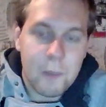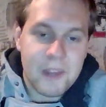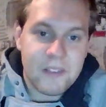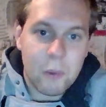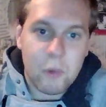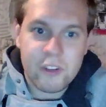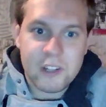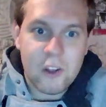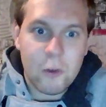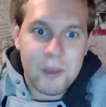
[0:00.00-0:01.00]
I mean, there
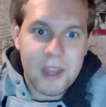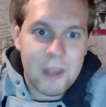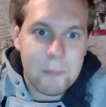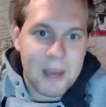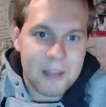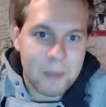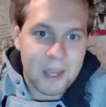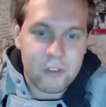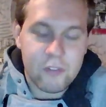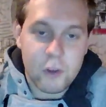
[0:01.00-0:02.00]
was a little bit in
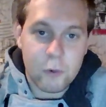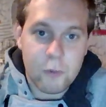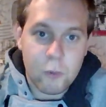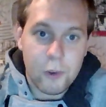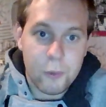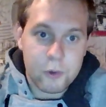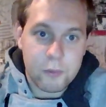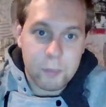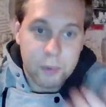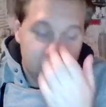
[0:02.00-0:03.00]
Mad Max Fury
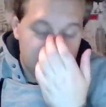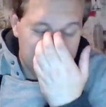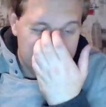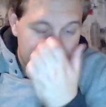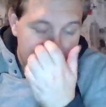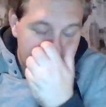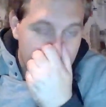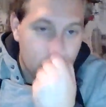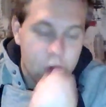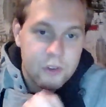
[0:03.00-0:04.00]
Road, but
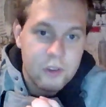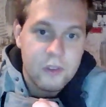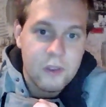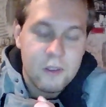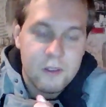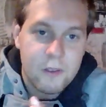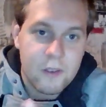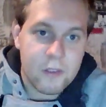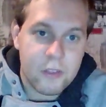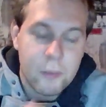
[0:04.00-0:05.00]
it wasn't
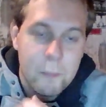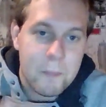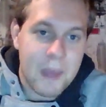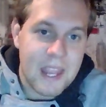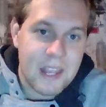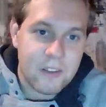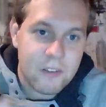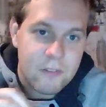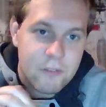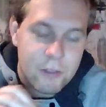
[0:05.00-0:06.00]
the
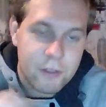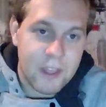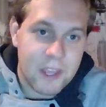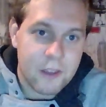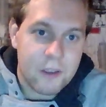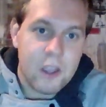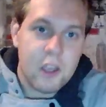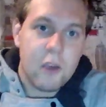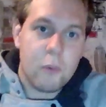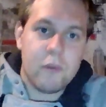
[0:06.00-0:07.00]
main thing.
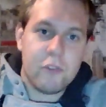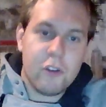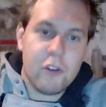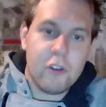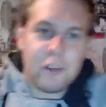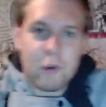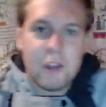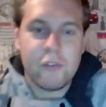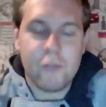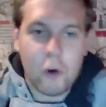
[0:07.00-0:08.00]
With stuff like
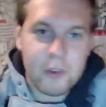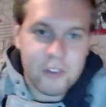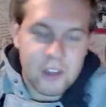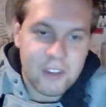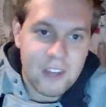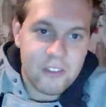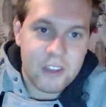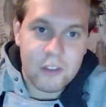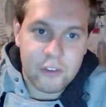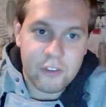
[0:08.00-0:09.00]
Transformers, it's
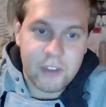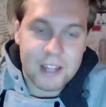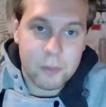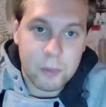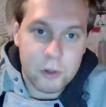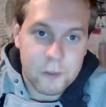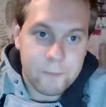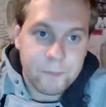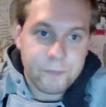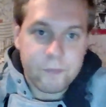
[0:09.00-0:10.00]
easily
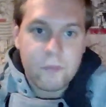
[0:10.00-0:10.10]
understandable.